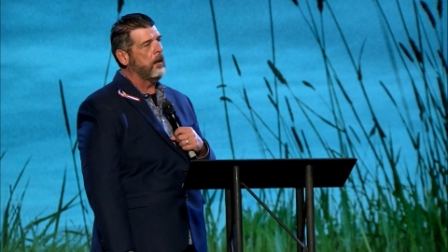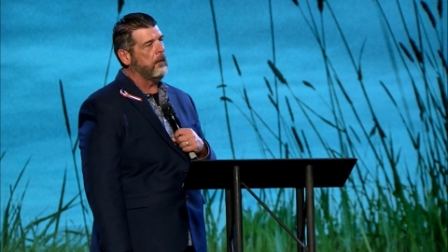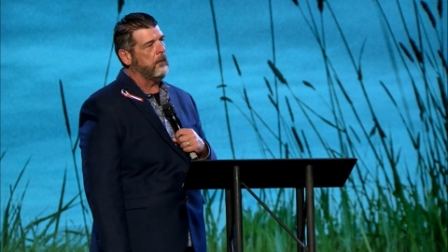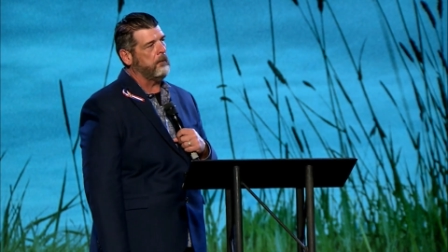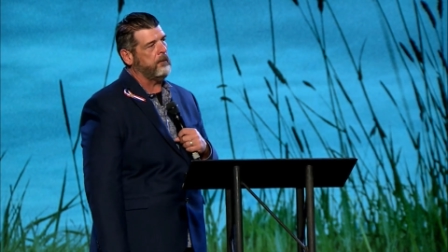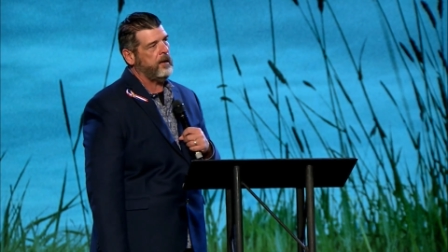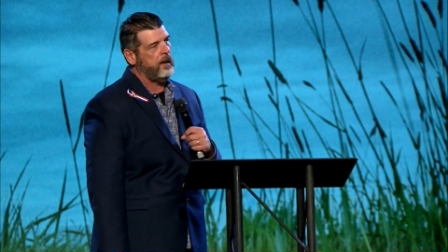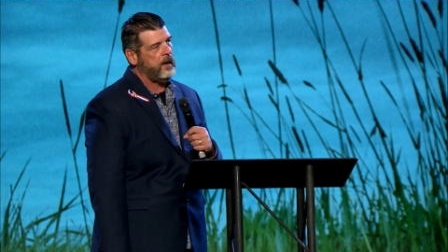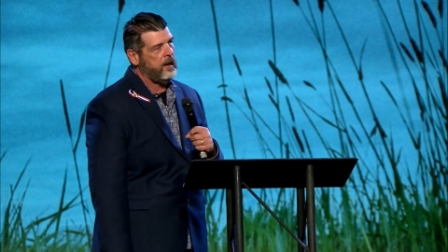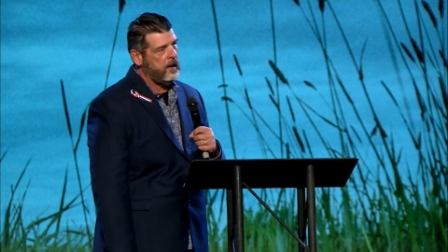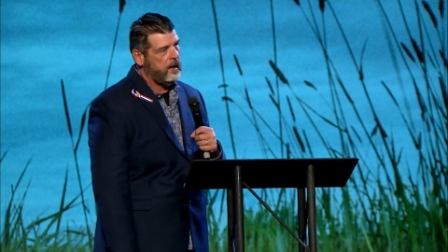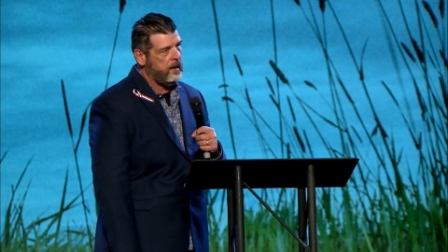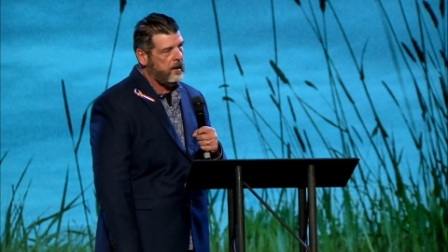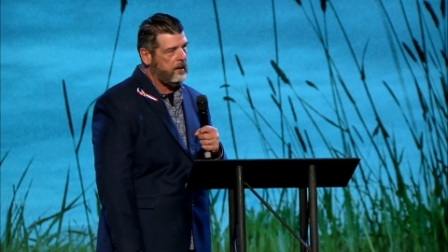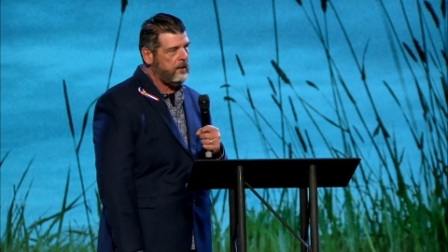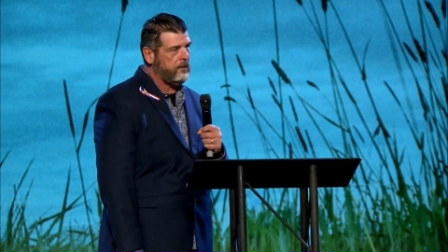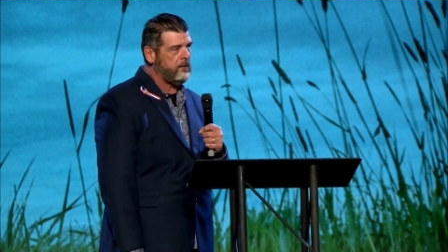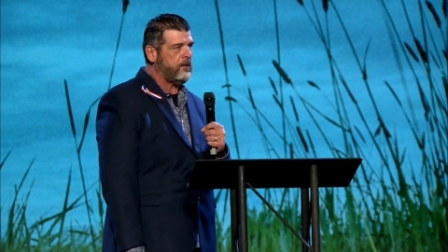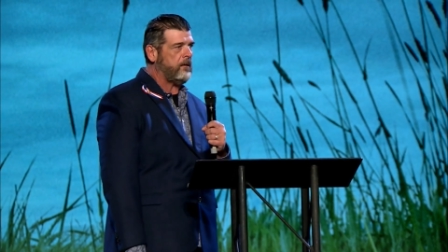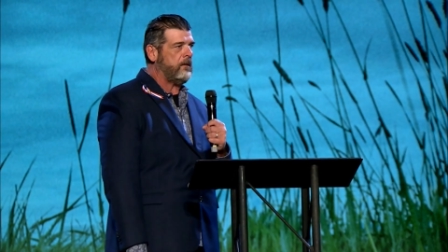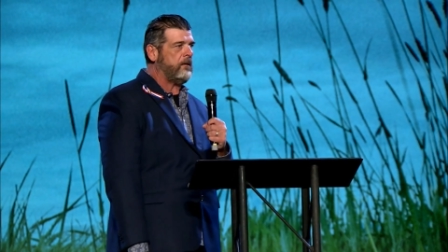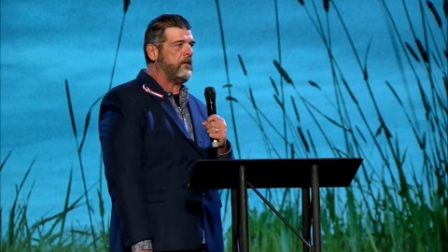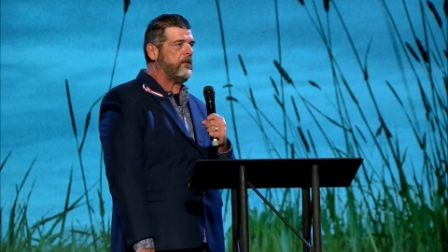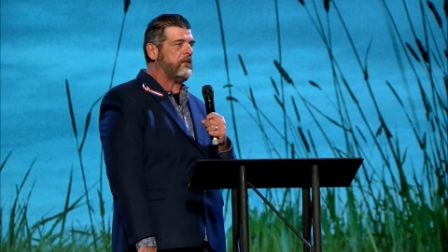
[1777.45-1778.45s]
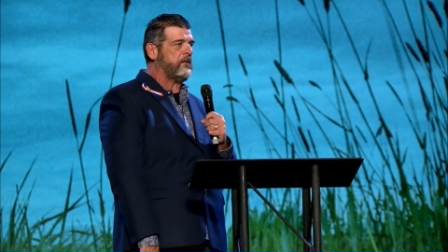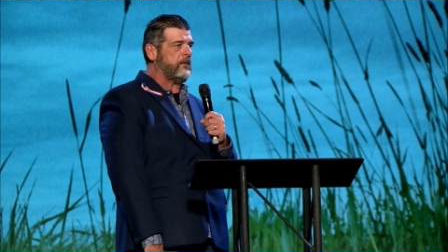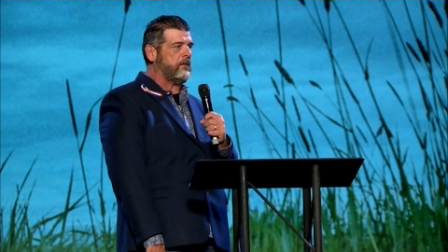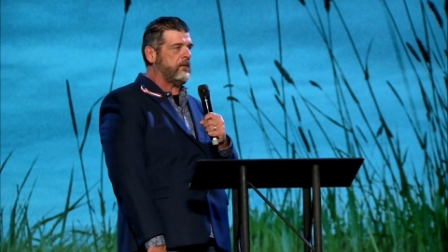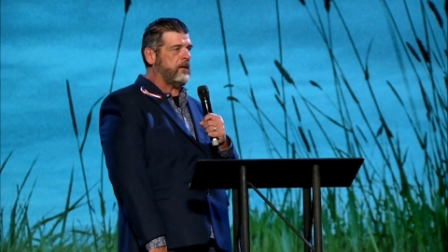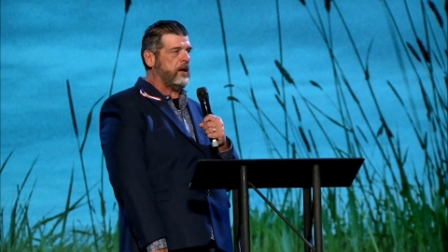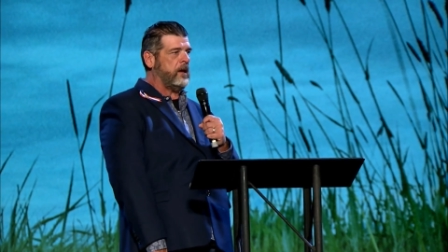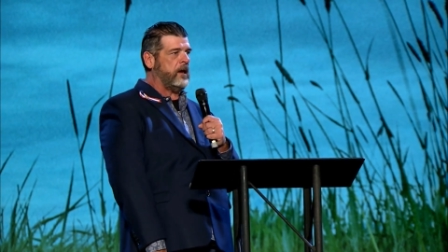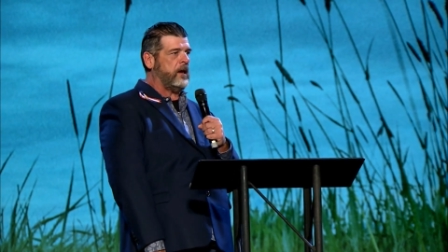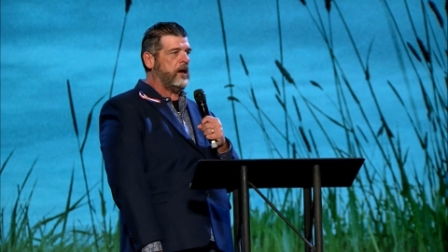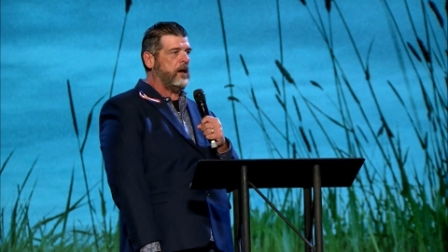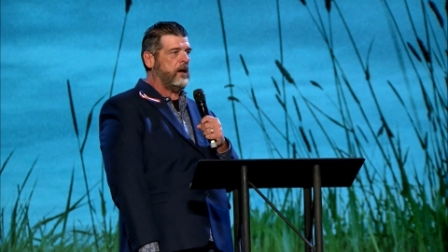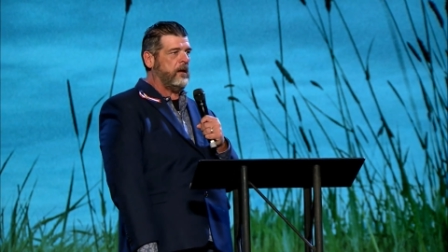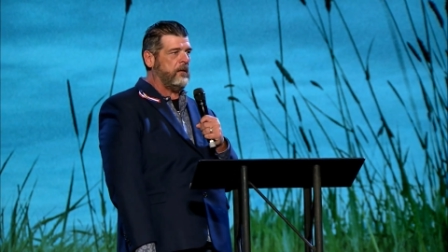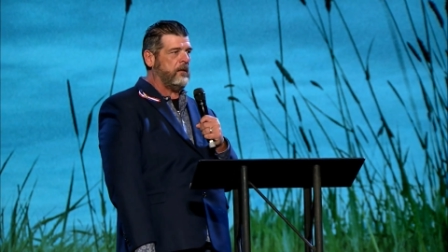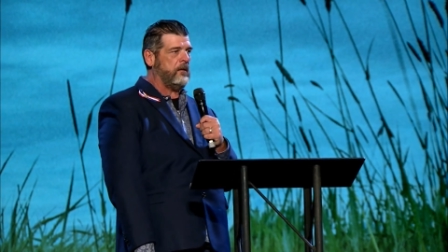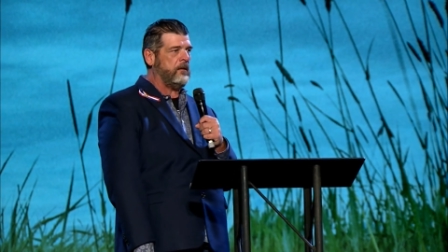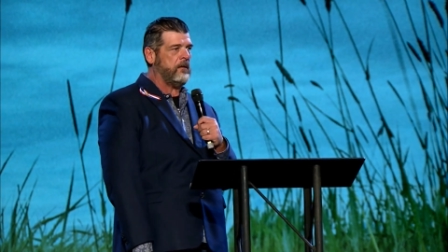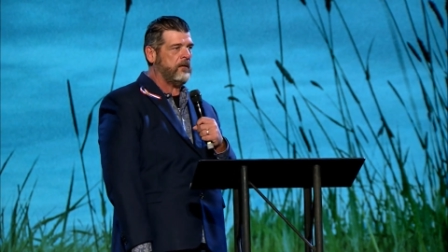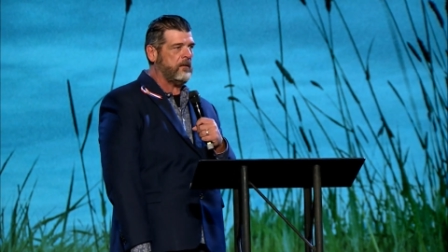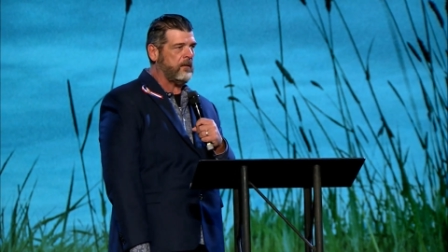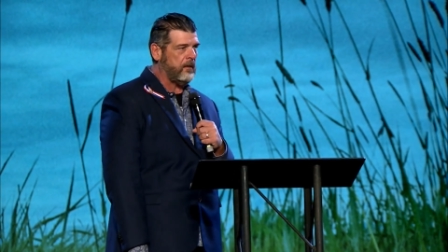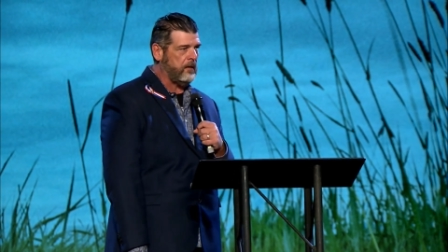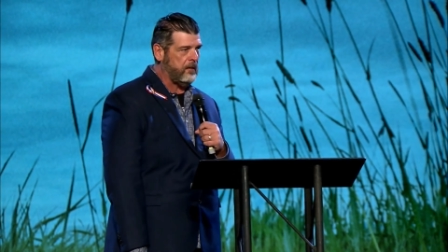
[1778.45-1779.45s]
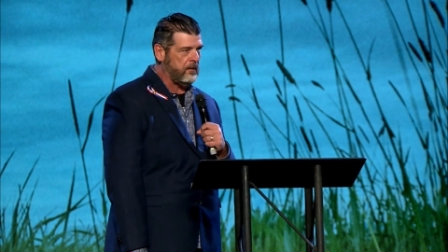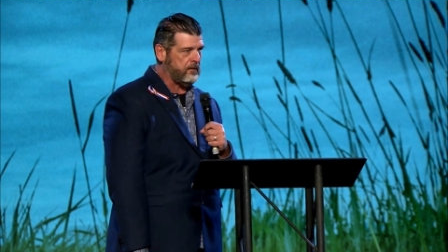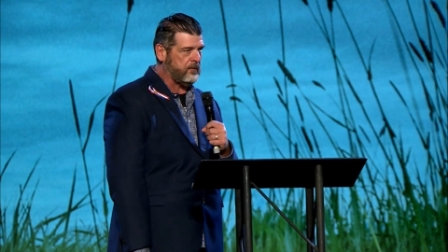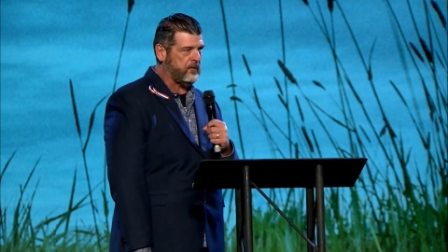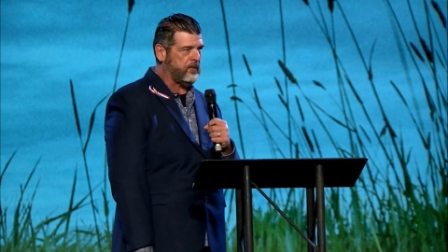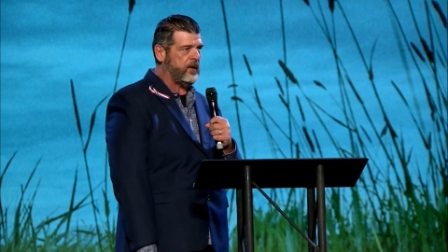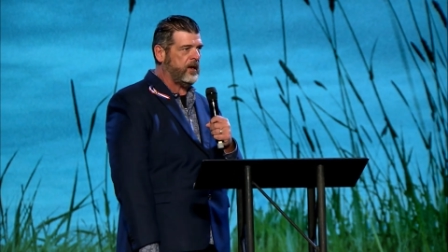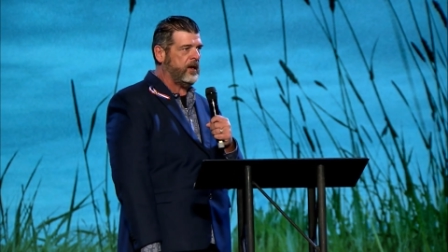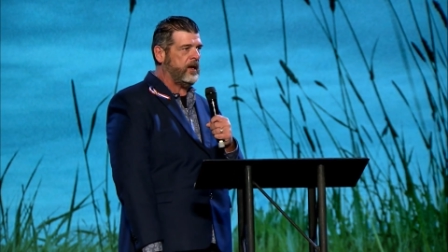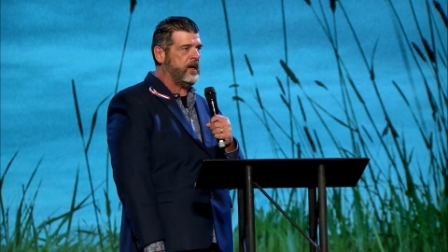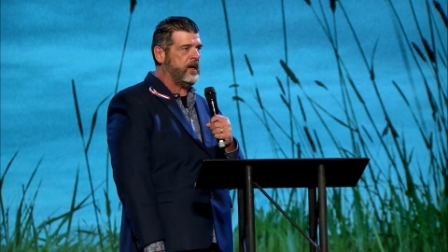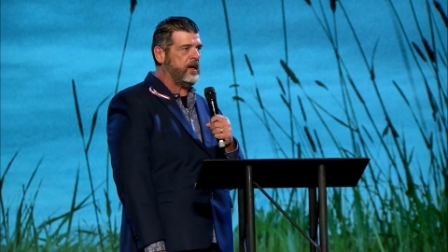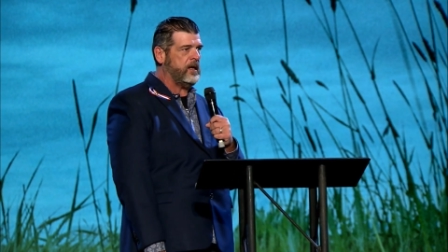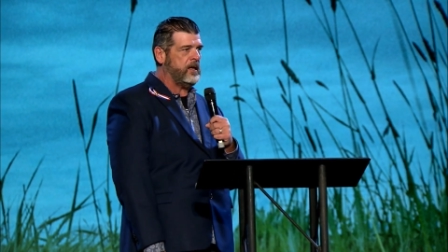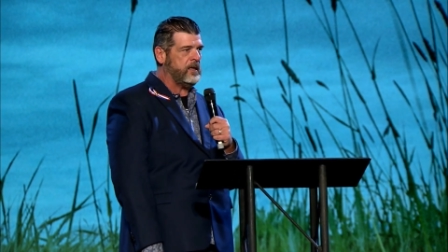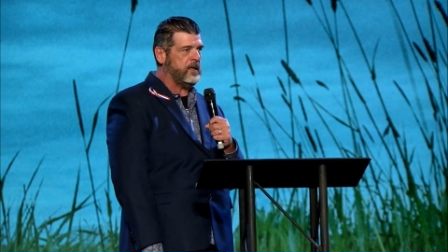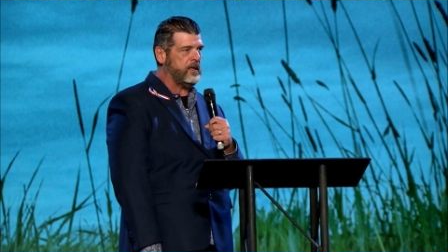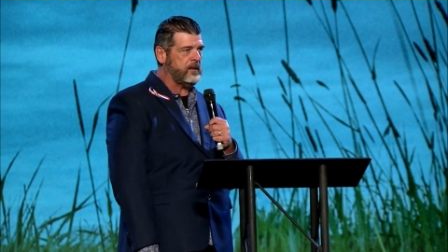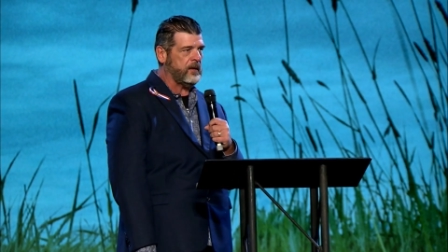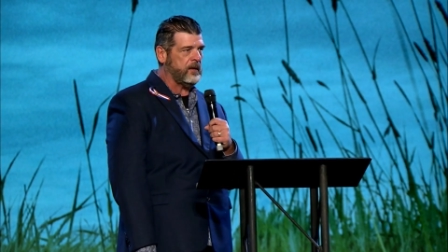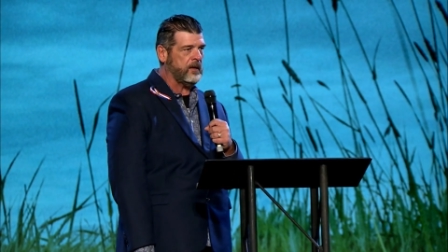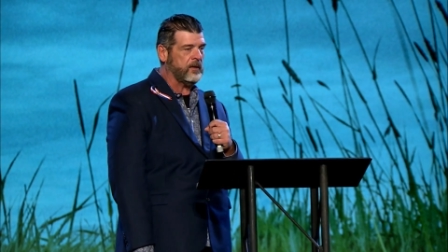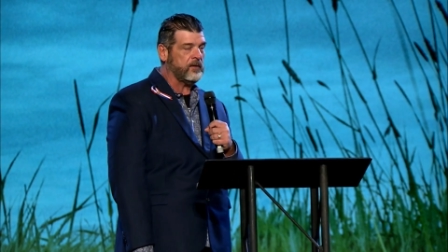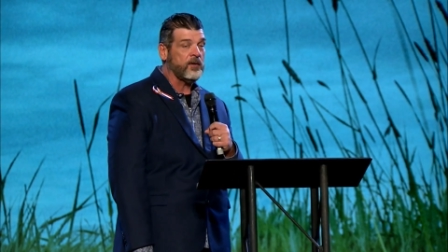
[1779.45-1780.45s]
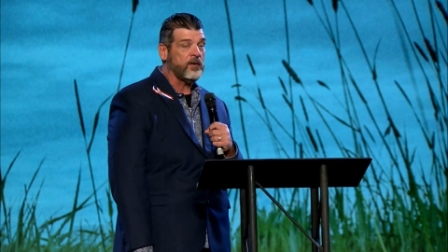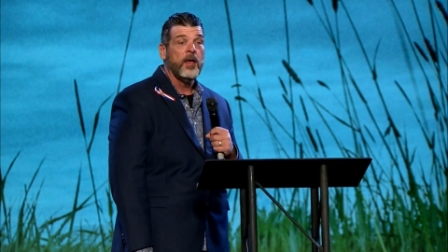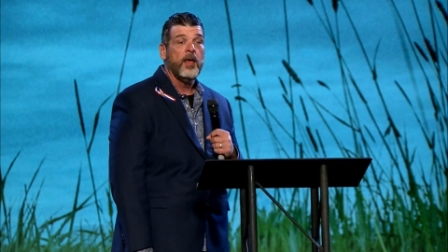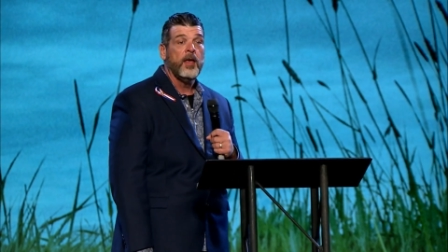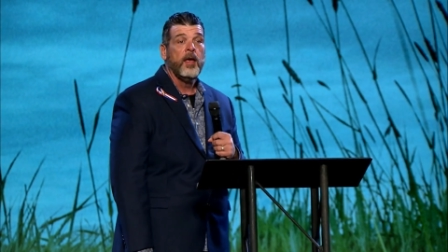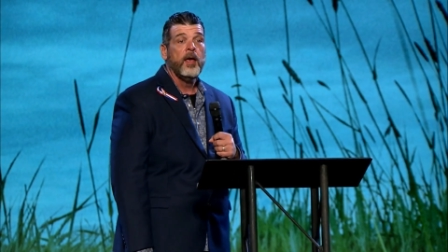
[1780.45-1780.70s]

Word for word: Jesus, Jesus, Jesus.